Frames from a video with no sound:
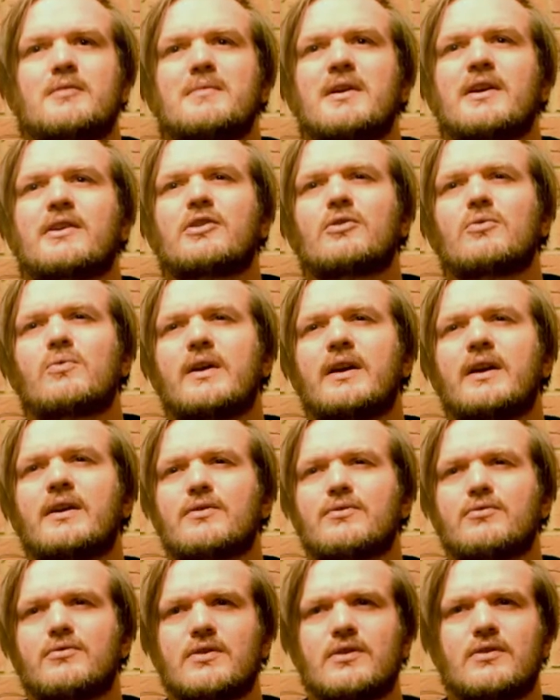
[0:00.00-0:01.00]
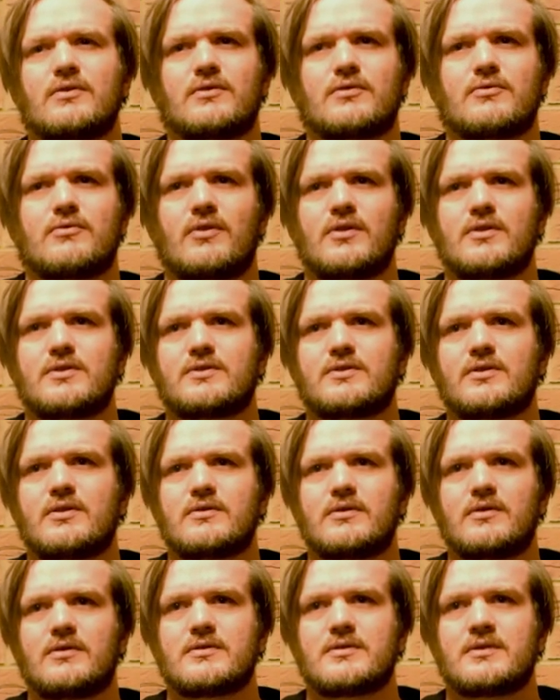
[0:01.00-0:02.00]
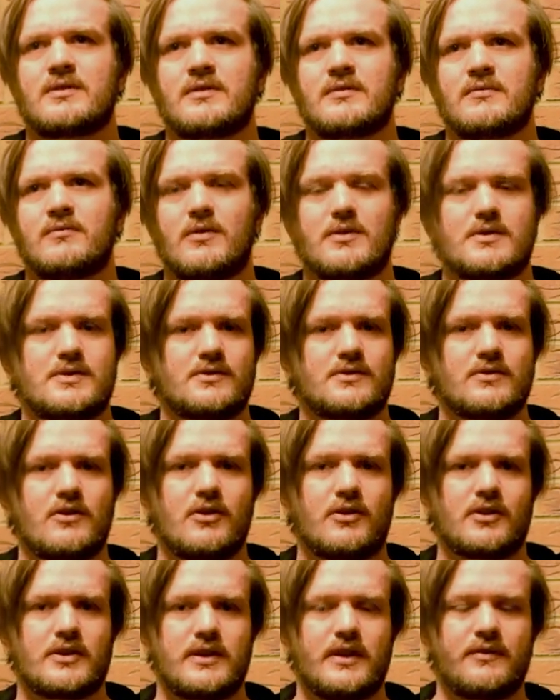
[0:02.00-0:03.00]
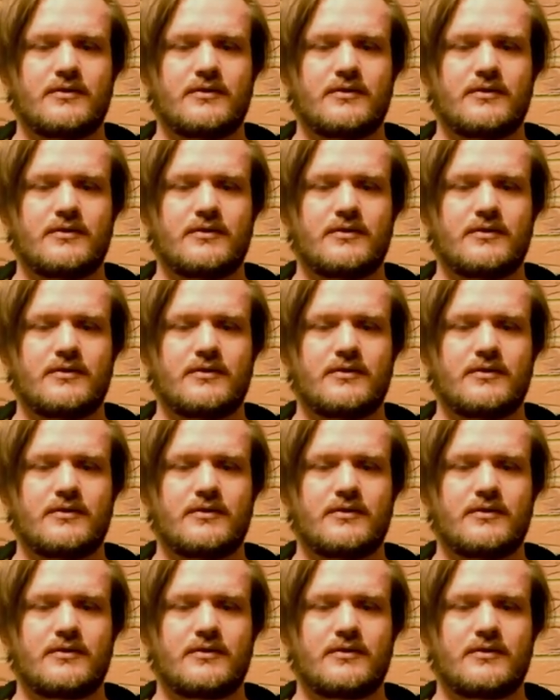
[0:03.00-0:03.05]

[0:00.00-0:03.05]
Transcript: You make your way through the underground tunnels where it's dark,